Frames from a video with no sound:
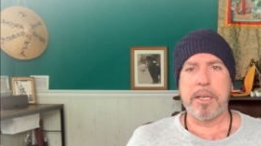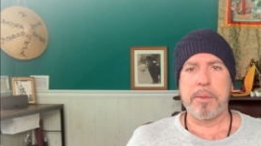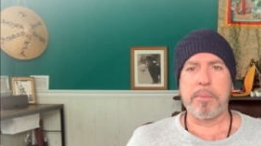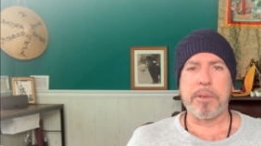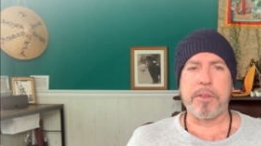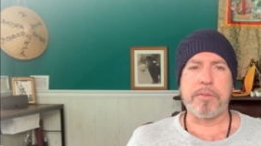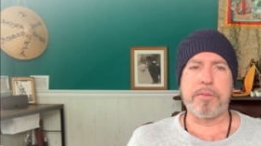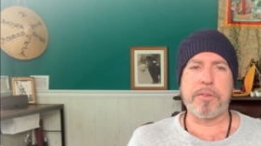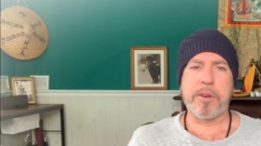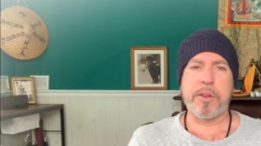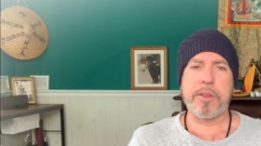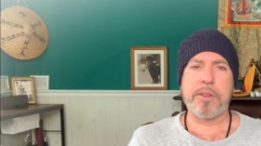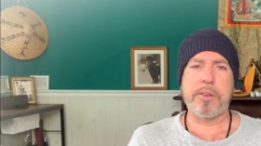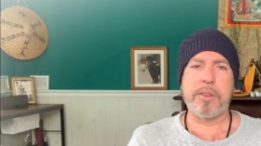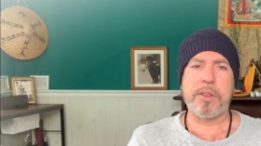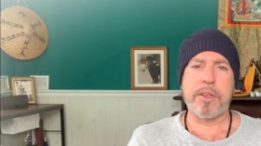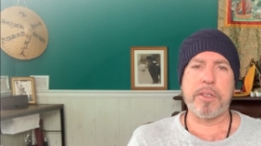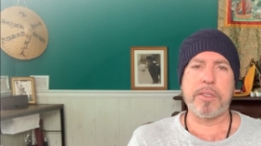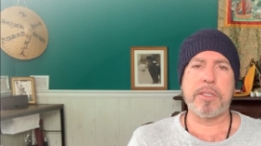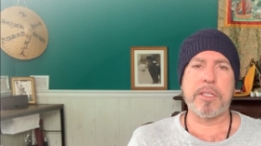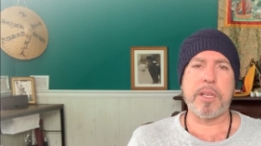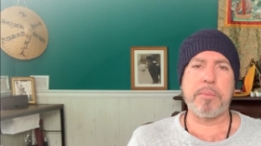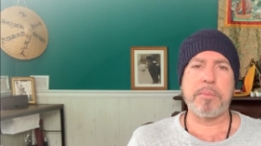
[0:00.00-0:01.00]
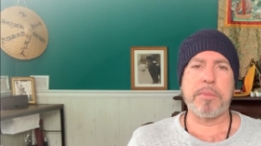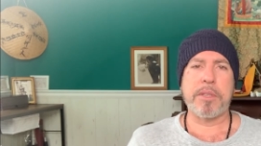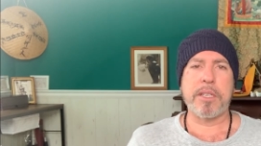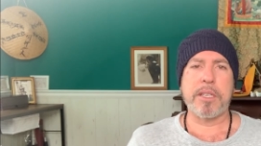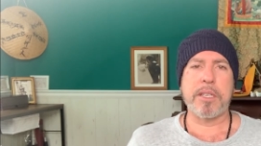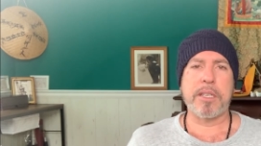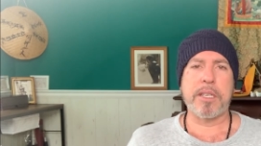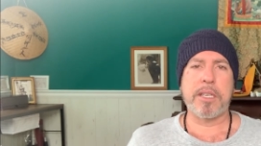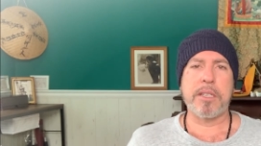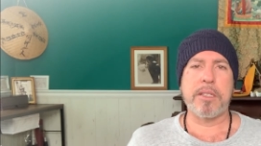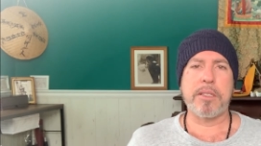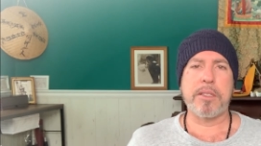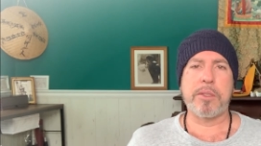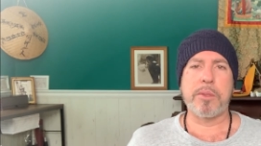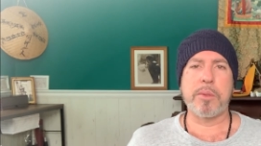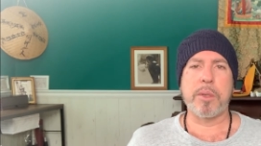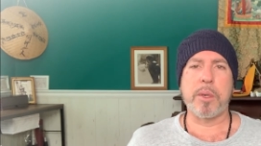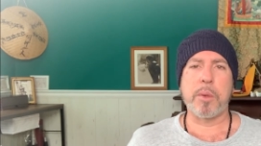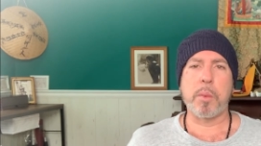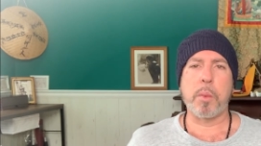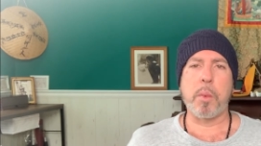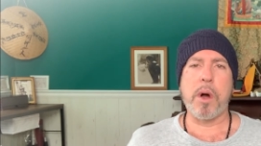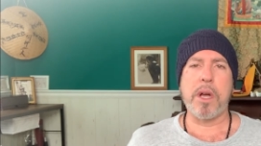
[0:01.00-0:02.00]
but further there's something akin
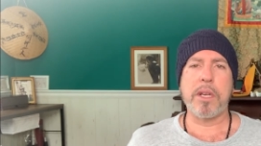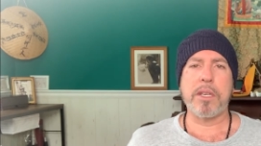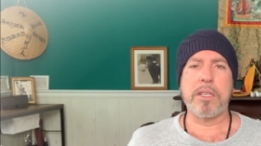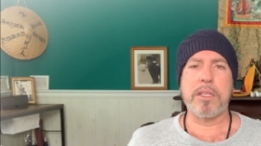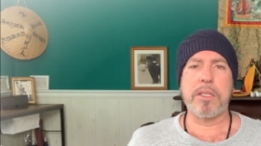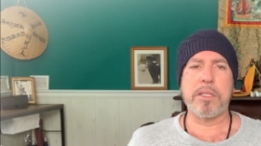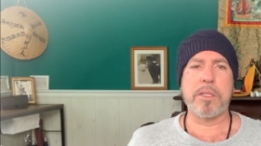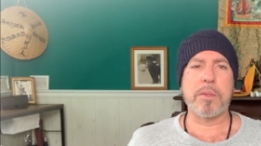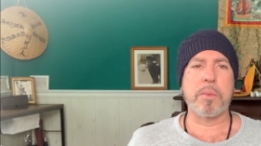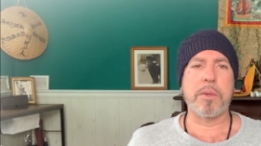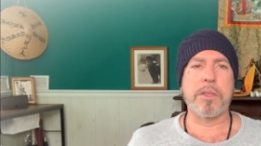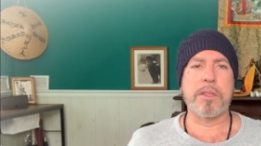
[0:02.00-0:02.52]
to a oneness